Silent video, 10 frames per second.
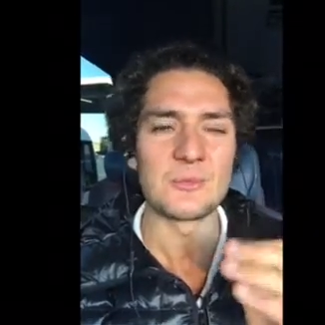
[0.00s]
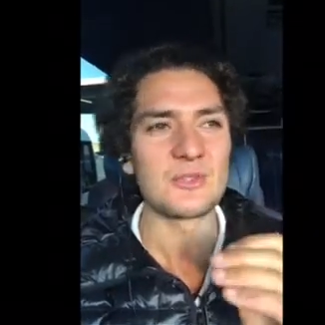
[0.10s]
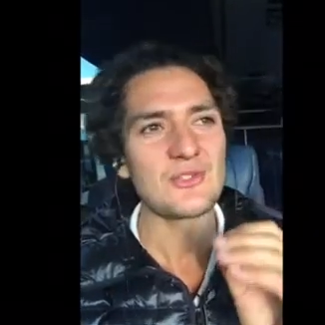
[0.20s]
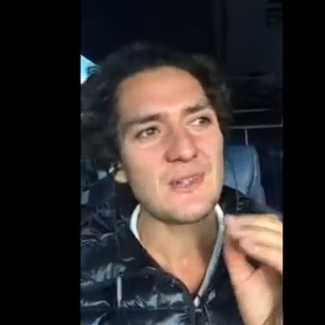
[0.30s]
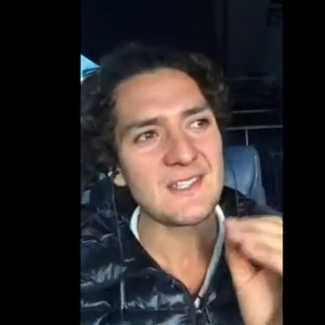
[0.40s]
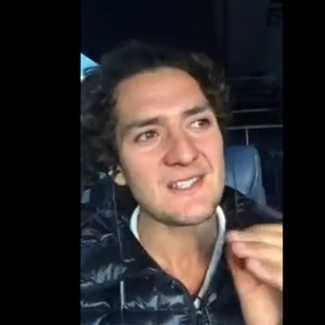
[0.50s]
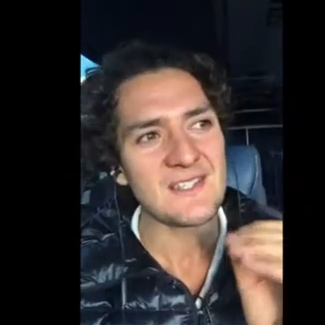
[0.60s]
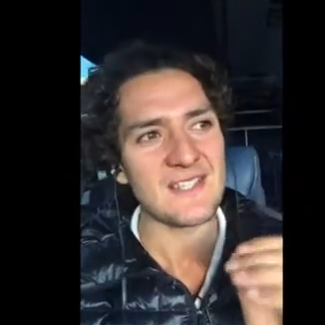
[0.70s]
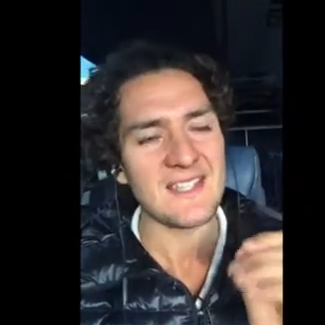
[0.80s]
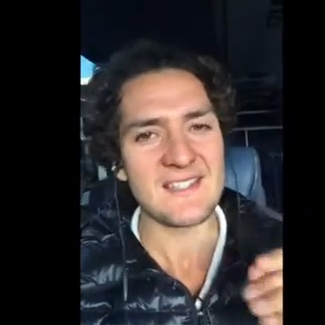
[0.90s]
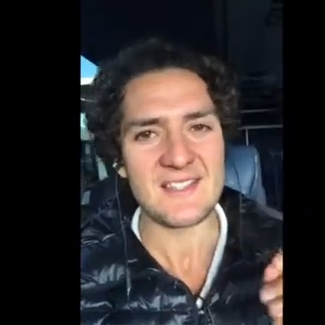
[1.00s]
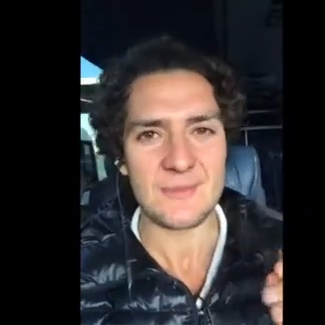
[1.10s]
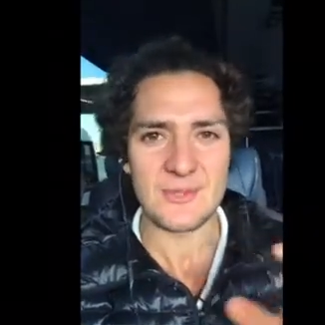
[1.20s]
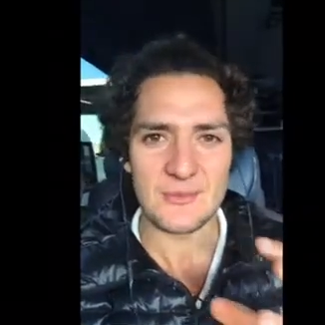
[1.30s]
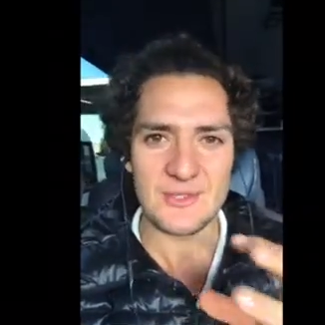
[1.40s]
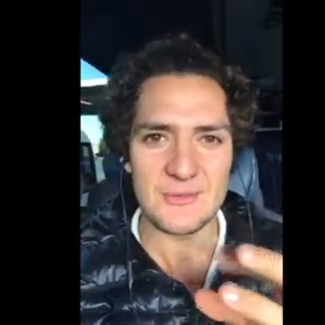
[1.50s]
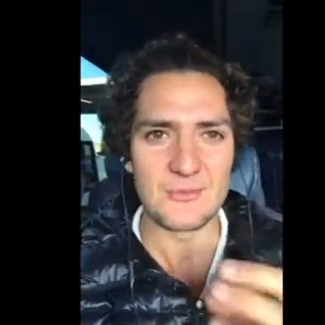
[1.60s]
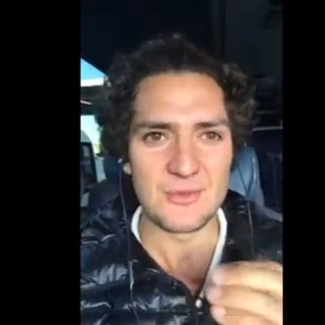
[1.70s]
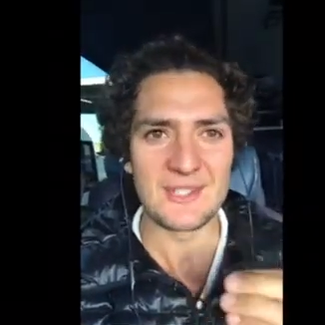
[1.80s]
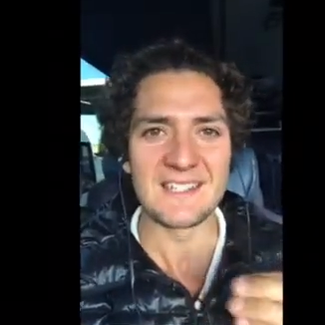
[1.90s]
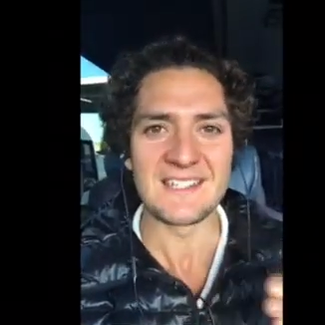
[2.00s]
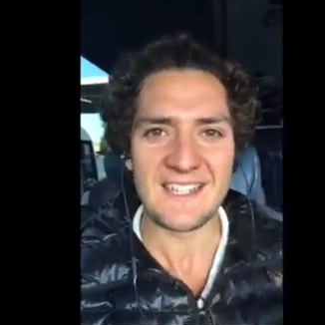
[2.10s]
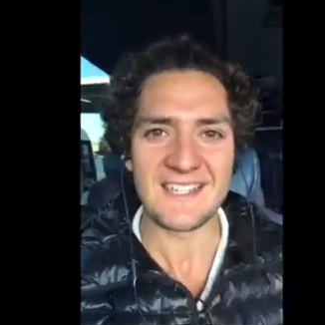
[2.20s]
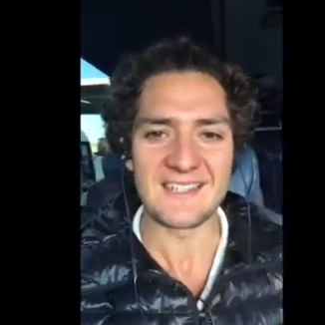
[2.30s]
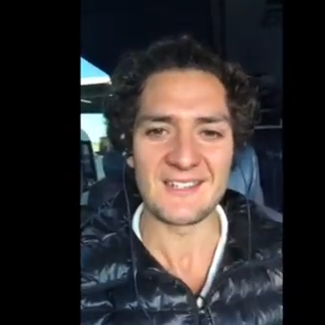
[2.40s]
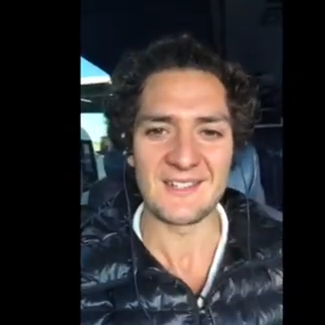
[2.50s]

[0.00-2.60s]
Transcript: When you understand something, when you really get